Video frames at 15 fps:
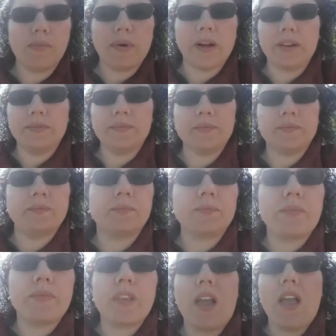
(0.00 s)
but
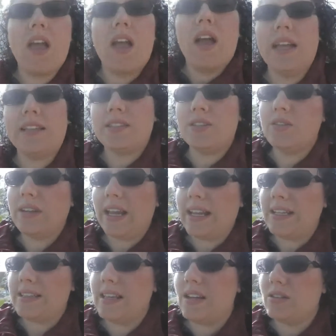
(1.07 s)
it's so
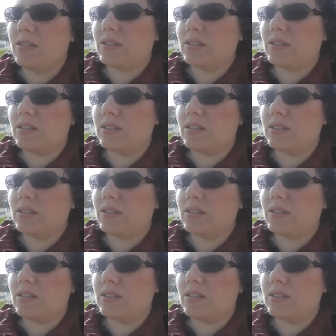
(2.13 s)
nice out.